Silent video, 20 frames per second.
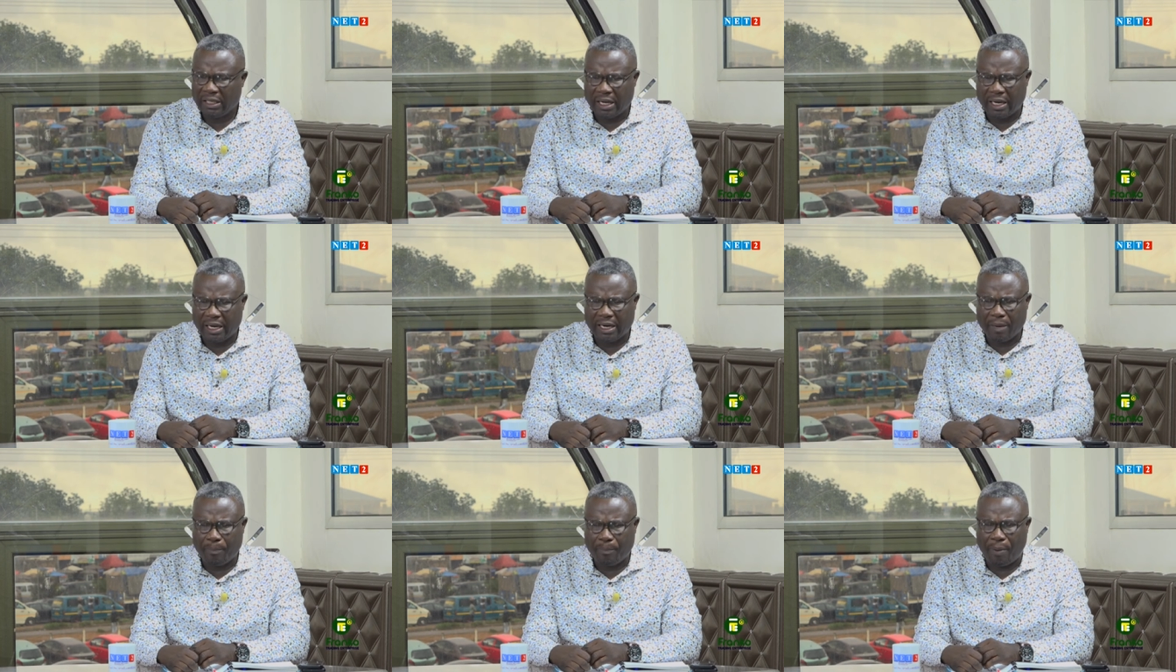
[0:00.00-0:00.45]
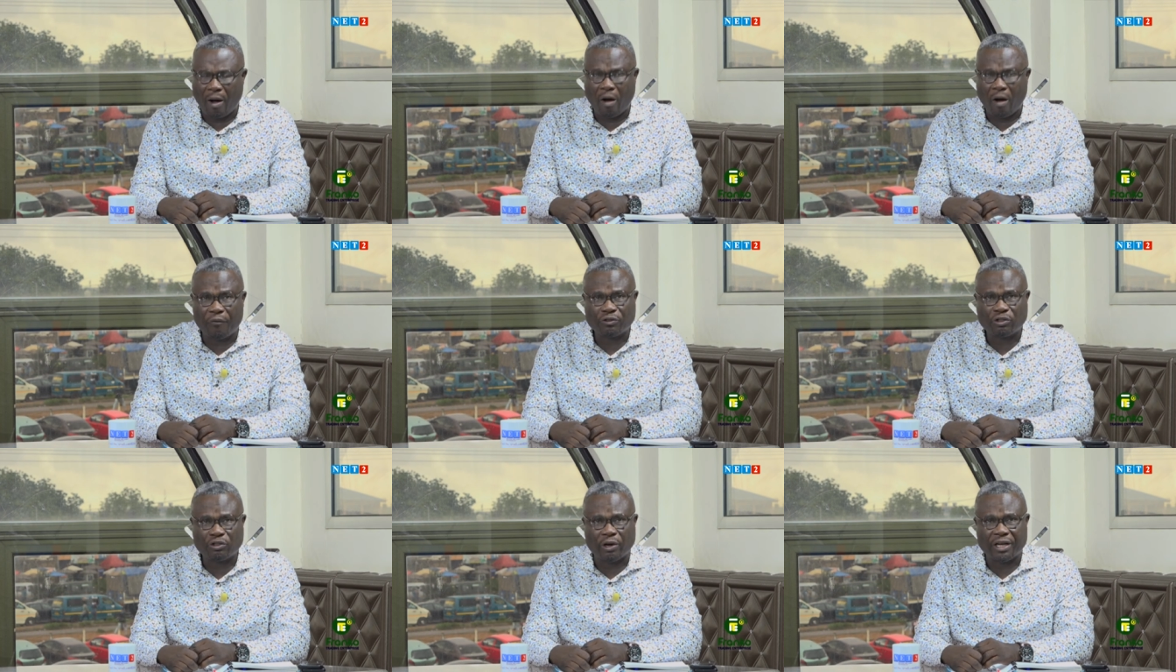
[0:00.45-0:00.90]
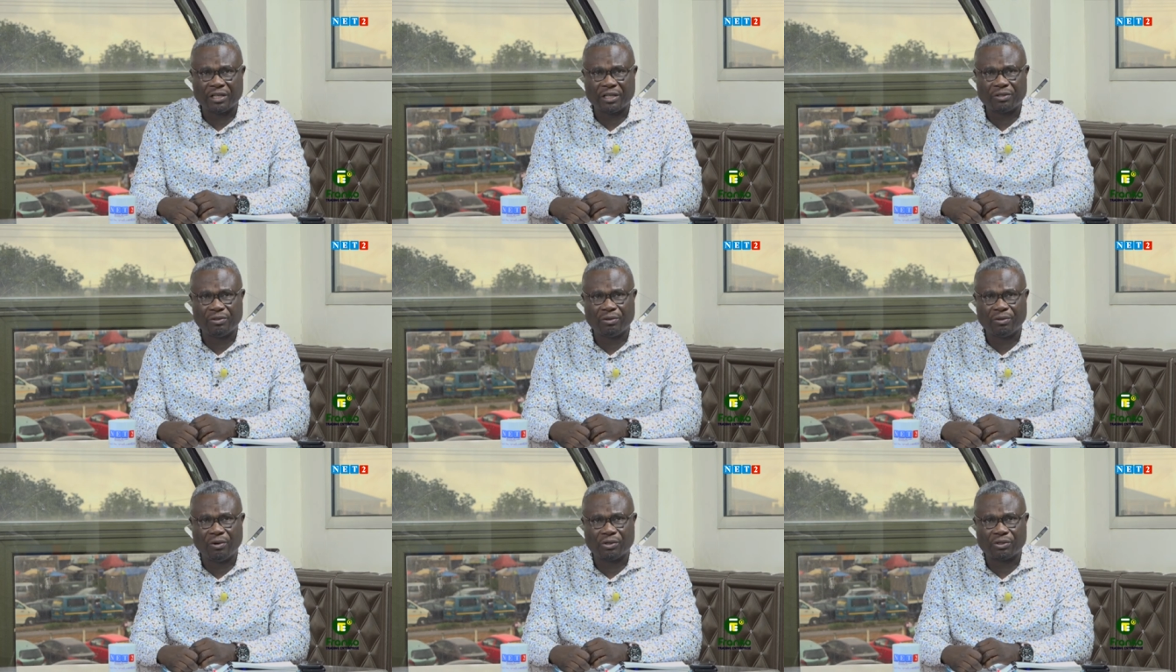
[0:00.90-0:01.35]
And the power of choice
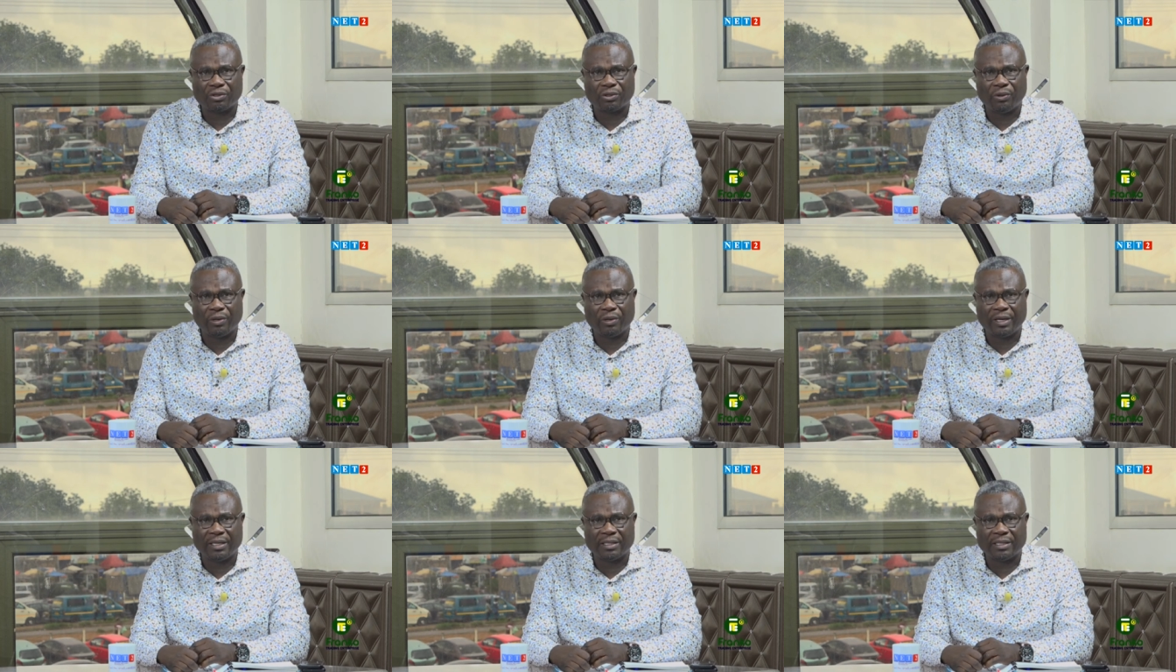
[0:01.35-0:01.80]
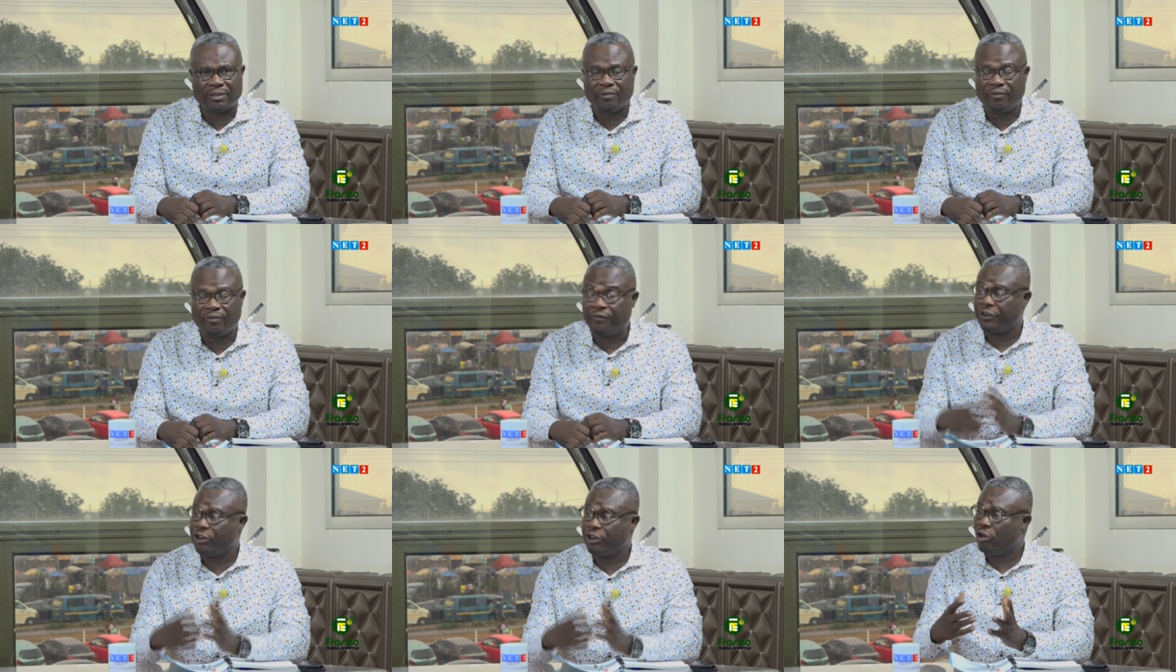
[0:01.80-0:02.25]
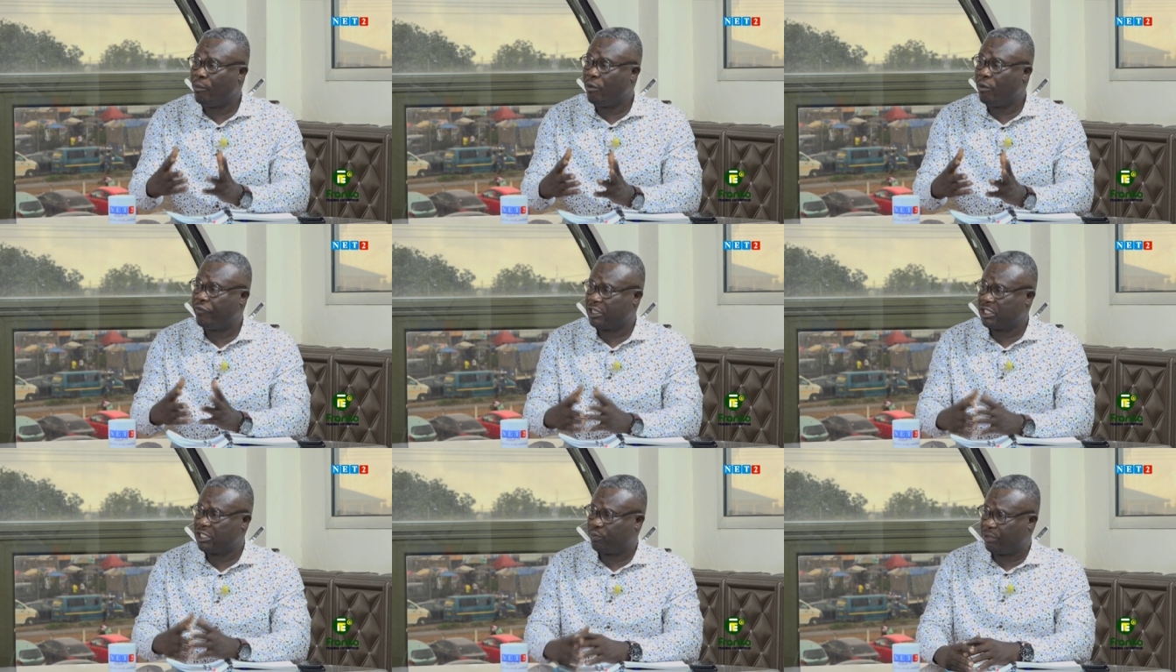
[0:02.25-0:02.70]
you know, also is freedom
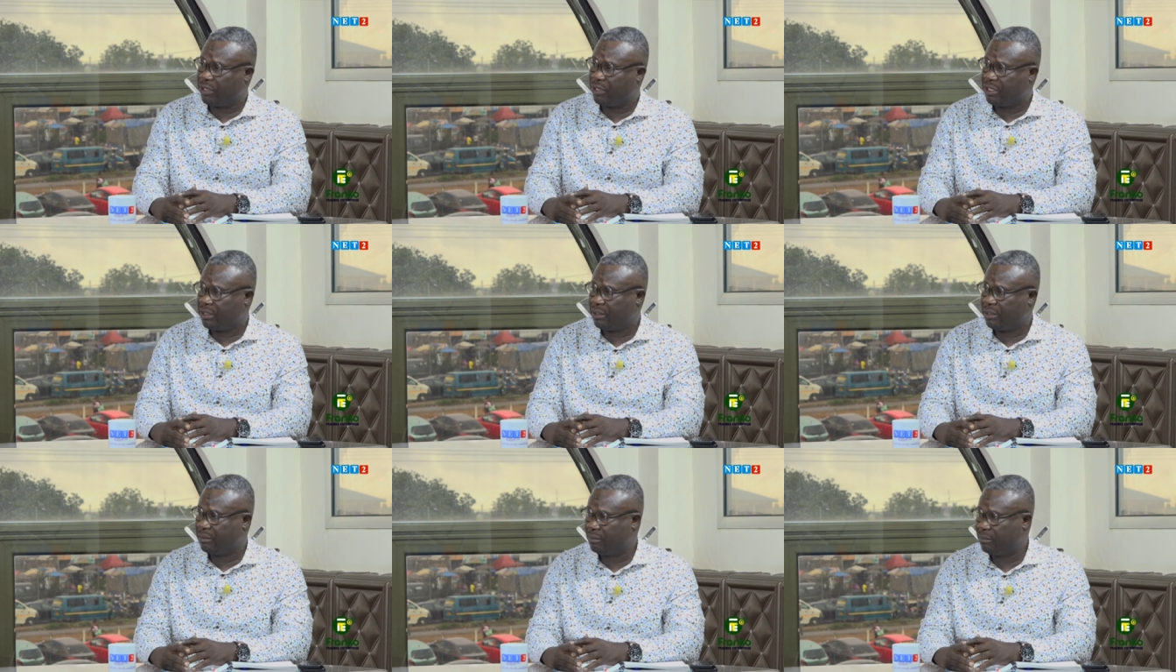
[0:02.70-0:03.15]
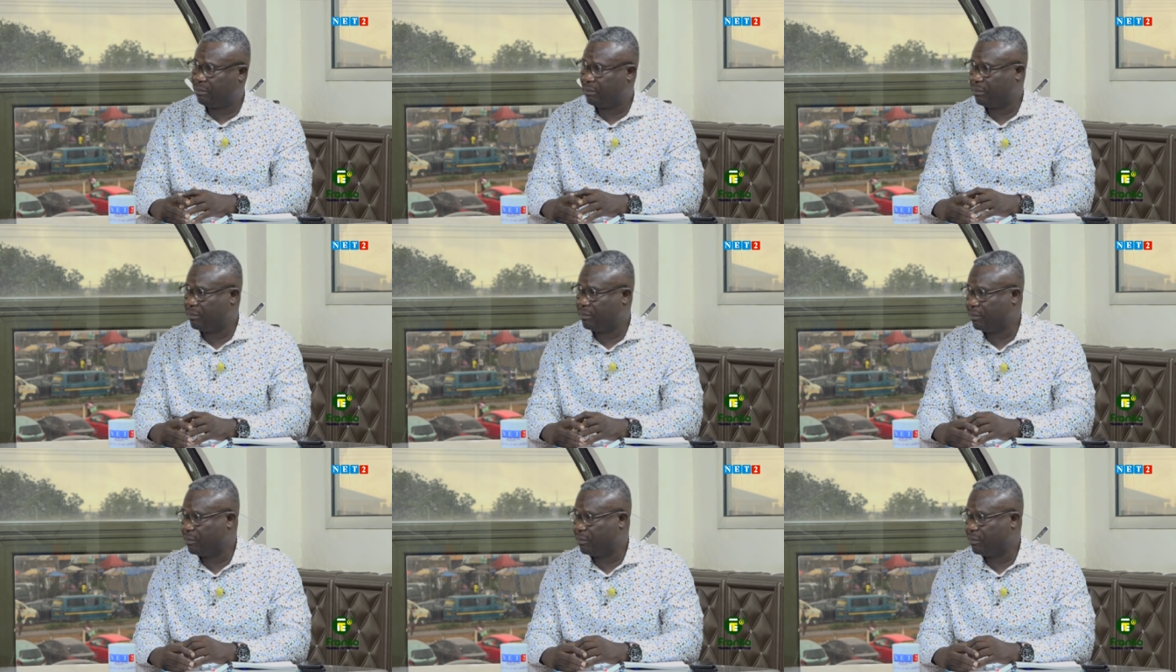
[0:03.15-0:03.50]
of expression. Mm.